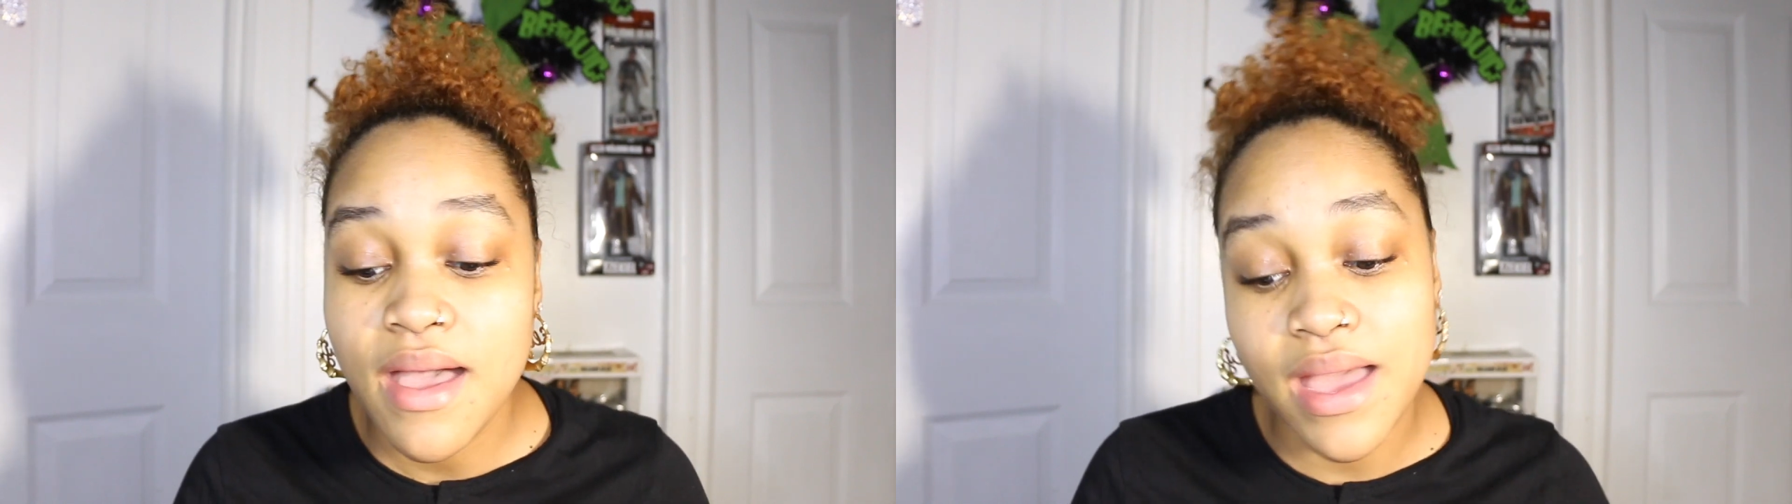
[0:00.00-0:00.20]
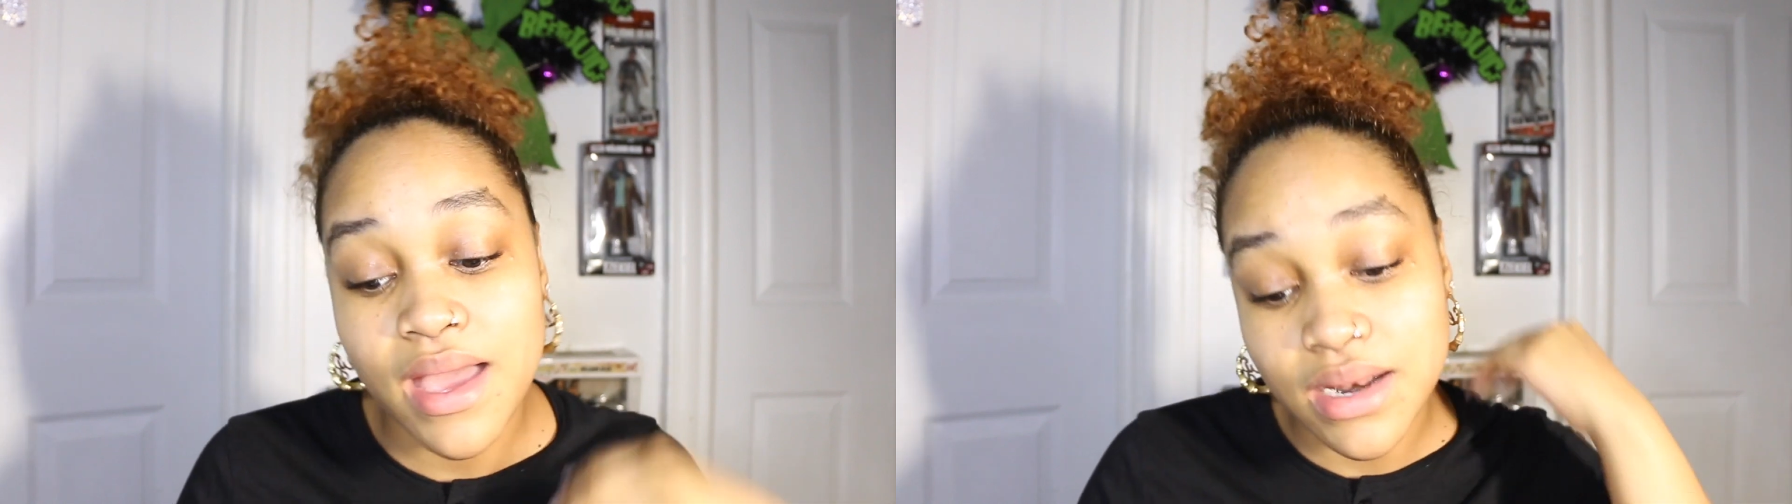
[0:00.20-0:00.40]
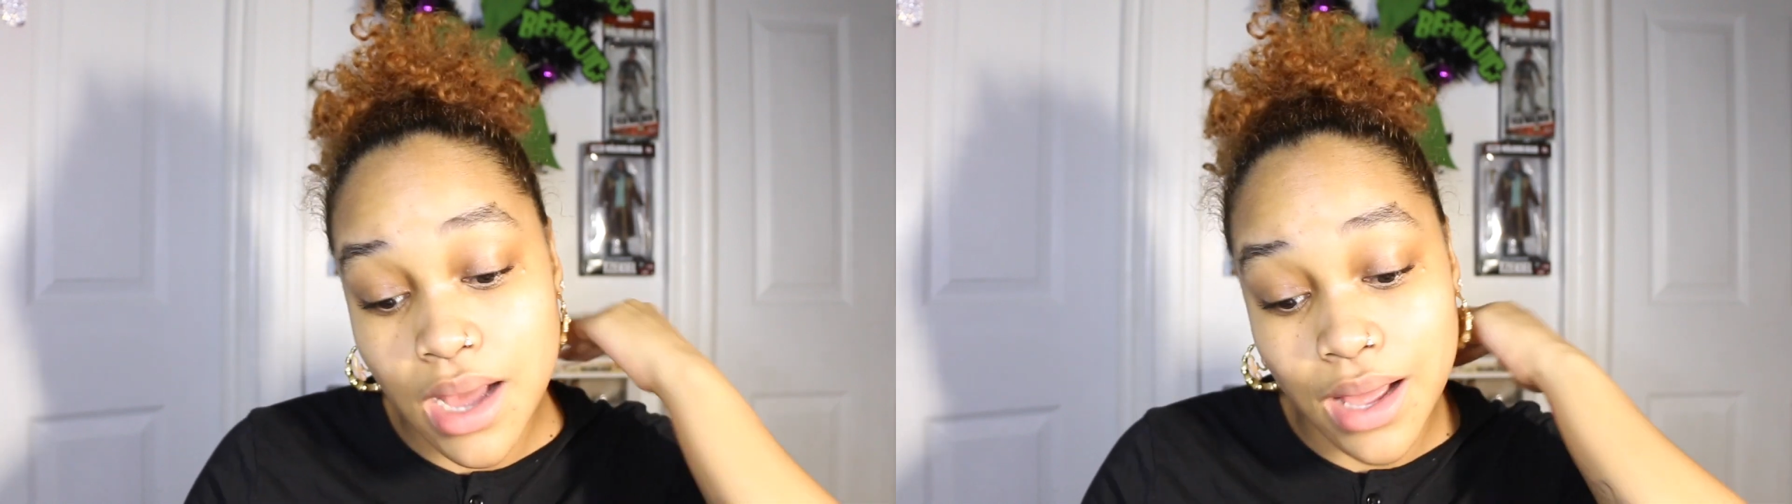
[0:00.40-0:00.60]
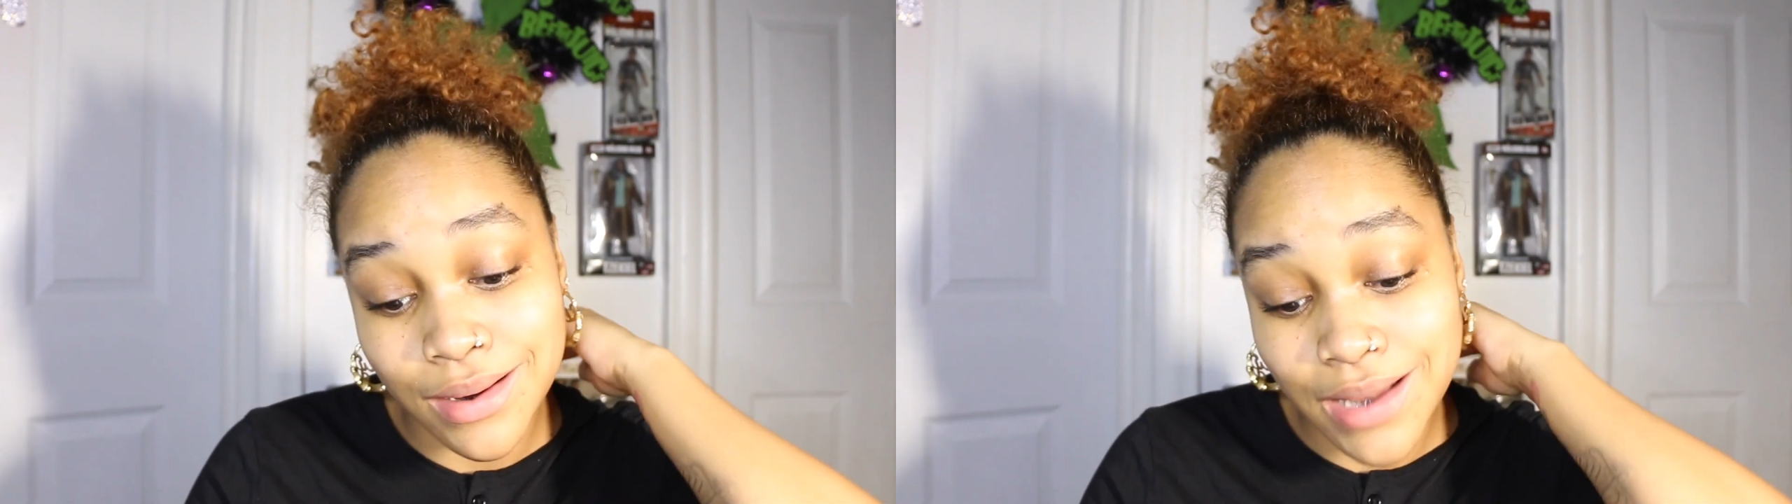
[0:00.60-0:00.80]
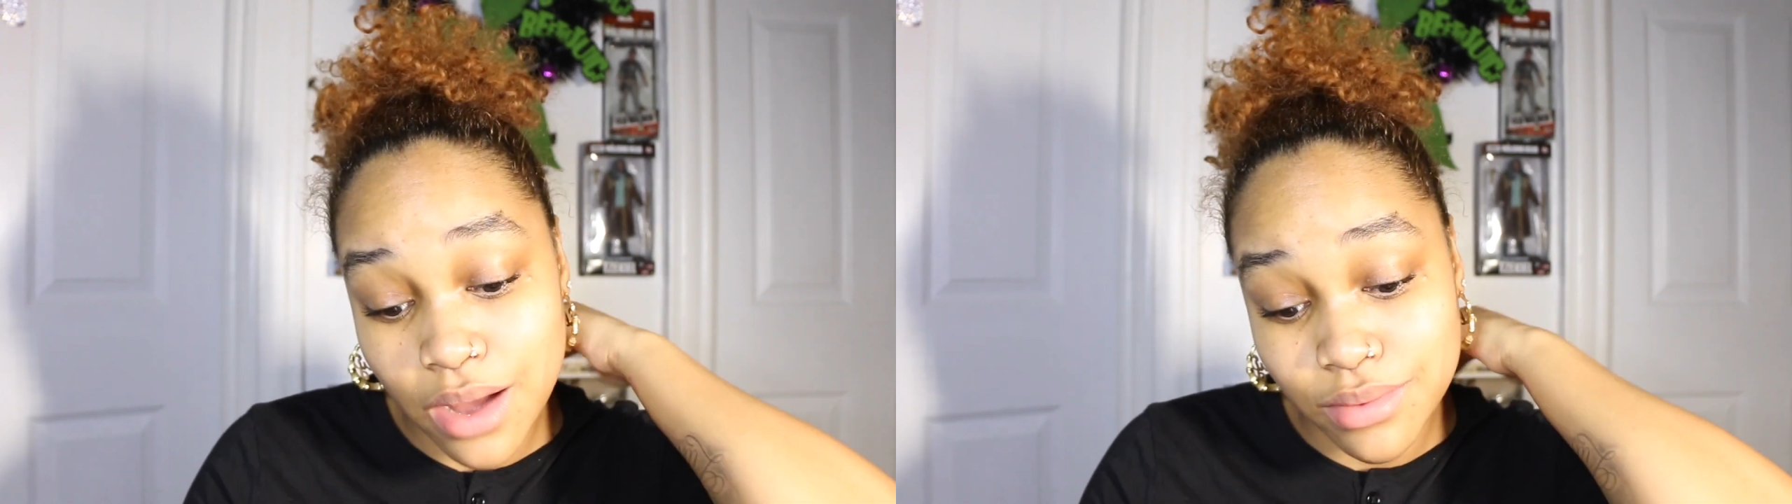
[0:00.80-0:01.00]
and
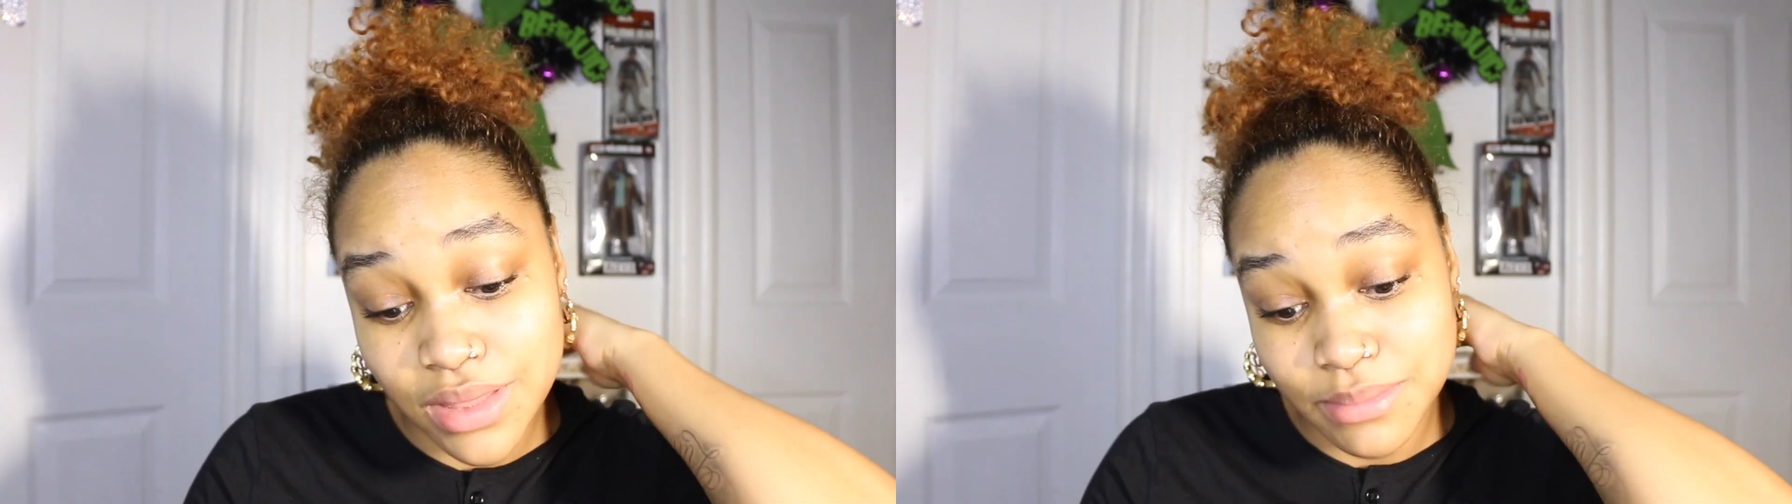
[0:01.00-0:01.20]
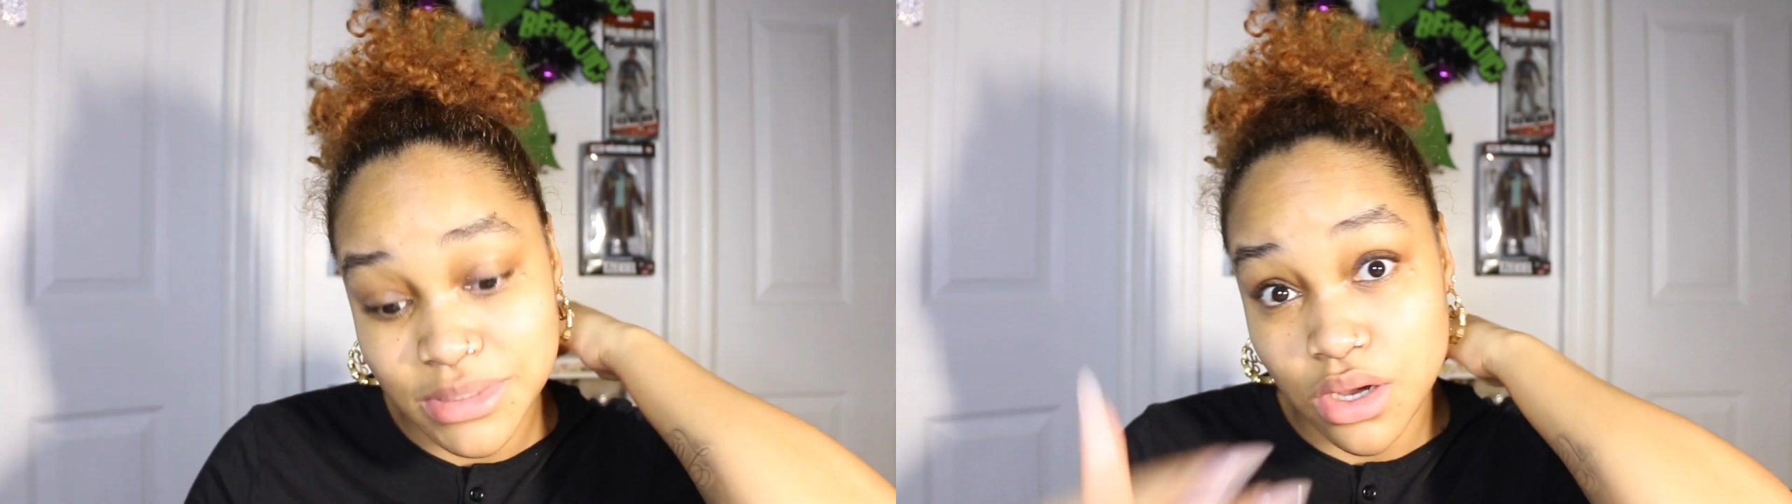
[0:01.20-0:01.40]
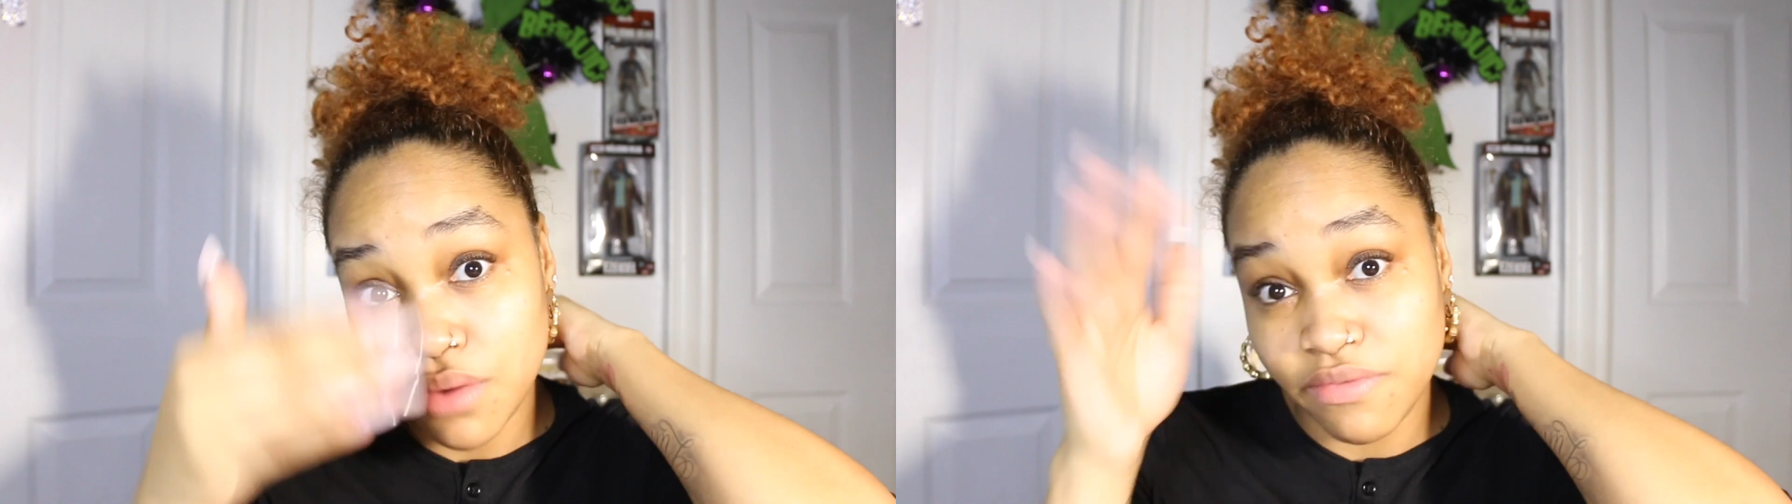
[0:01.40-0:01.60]
allow them to go